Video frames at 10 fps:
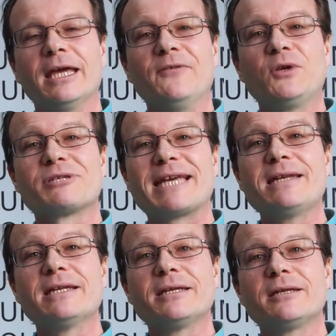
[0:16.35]
If you
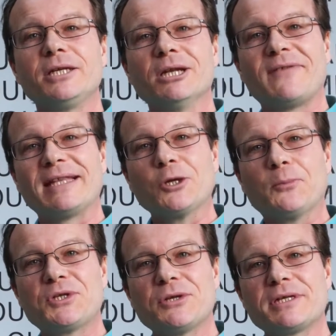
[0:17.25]
attended, you'll have had the
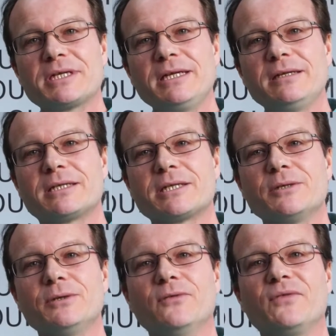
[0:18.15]
opportunity
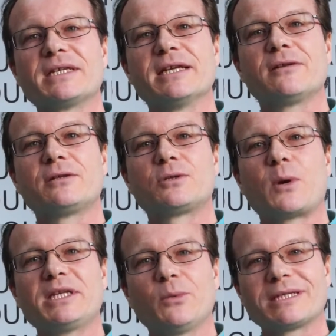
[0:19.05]
to visit
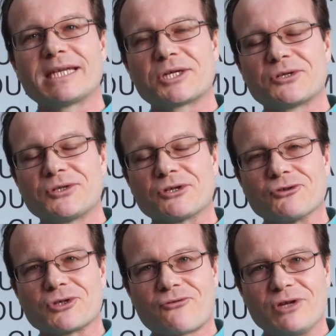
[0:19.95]
21 sessions
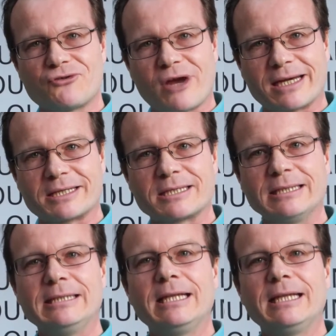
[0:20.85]
across three tracks